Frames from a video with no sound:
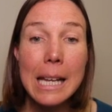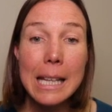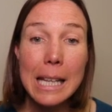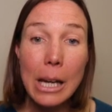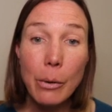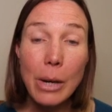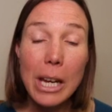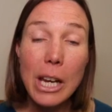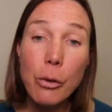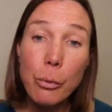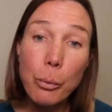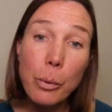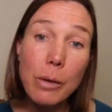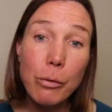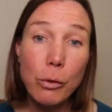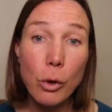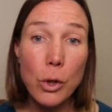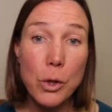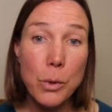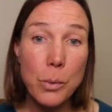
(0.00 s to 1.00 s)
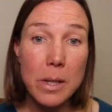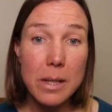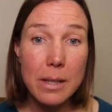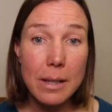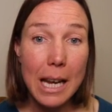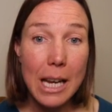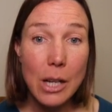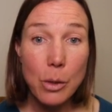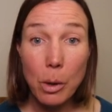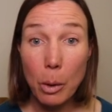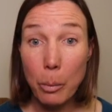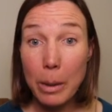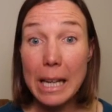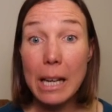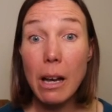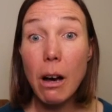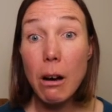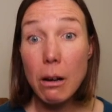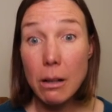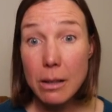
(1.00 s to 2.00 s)
Now, if we've got to a stage where we
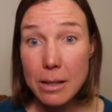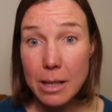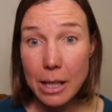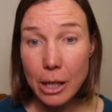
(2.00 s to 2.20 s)
can't